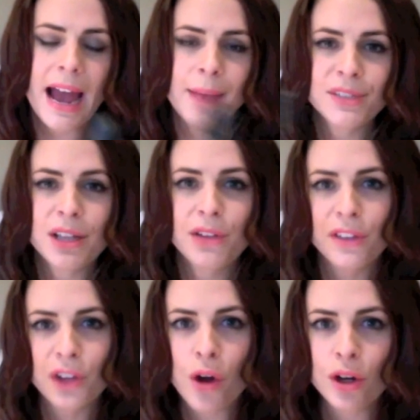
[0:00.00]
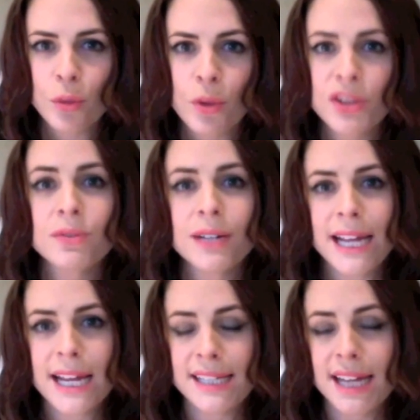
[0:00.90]
So I think the conical ones are really
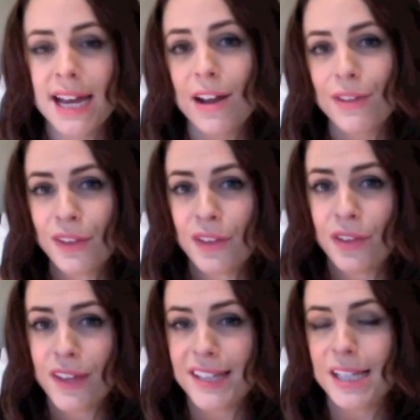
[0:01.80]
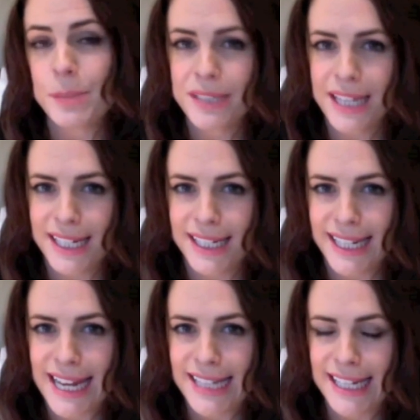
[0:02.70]
easy, and I think that this is
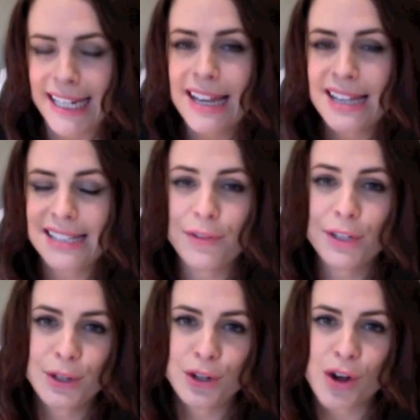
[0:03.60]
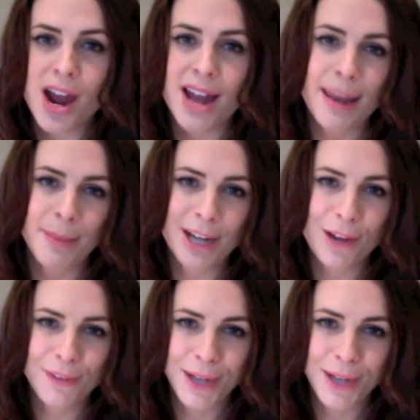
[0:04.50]
particularly easy. So if you do try it, let me know if you